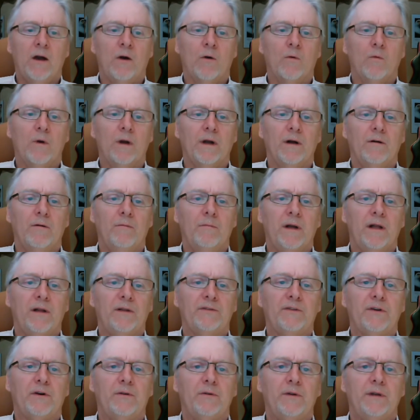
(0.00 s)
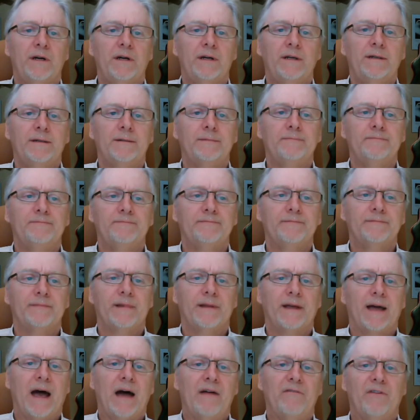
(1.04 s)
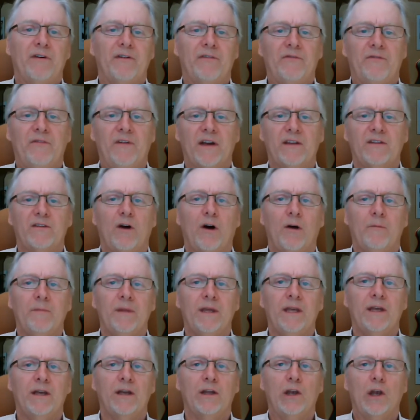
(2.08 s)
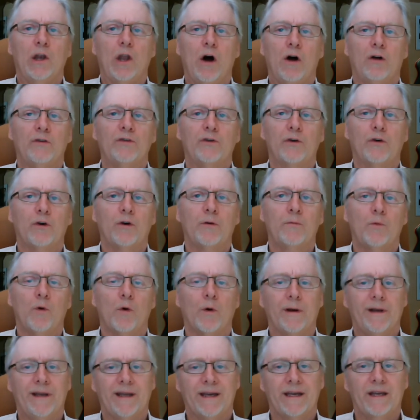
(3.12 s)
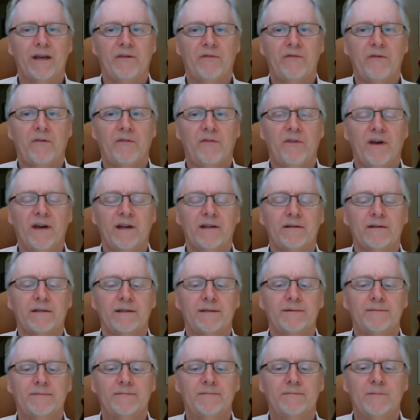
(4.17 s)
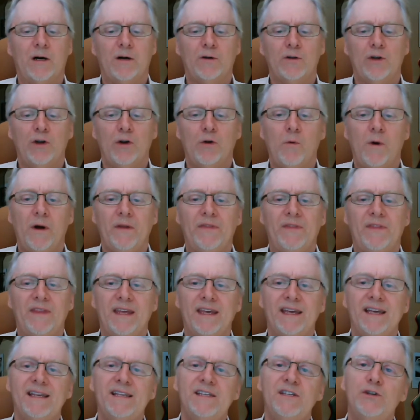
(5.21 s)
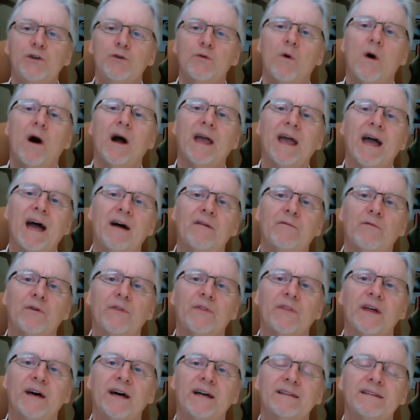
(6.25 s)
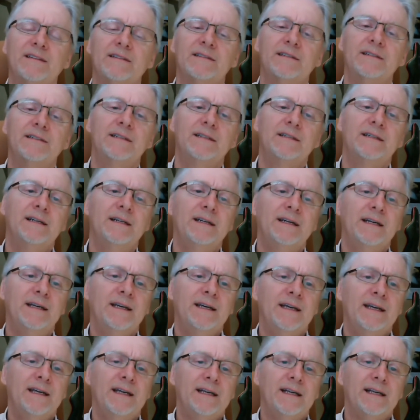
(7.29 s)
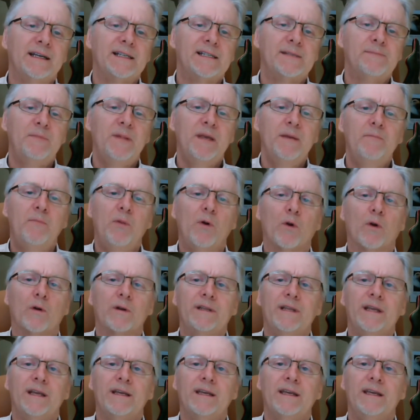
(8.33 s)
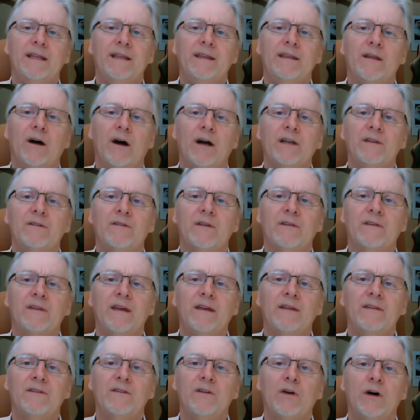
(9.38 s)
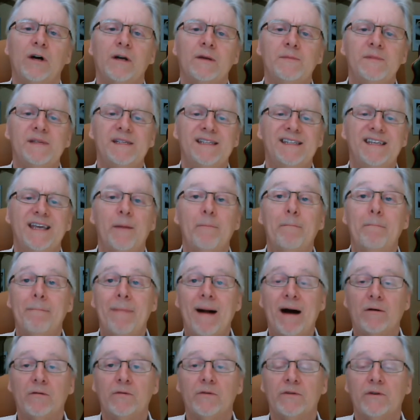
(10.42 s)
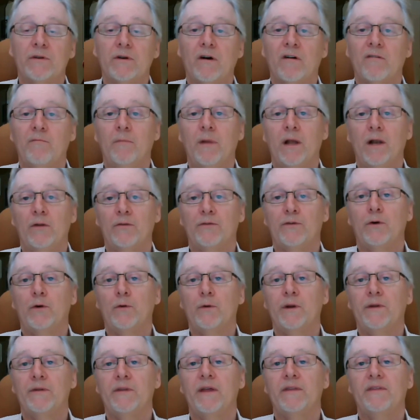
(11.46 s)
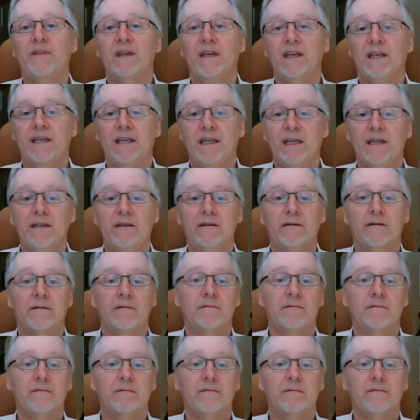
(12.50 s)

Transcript: Will melatonin have an effect on me in long term, or a negative effect? Well, you know what? The issue I had with that is people are taking 9 to 10 times the amount of melatonin that they need.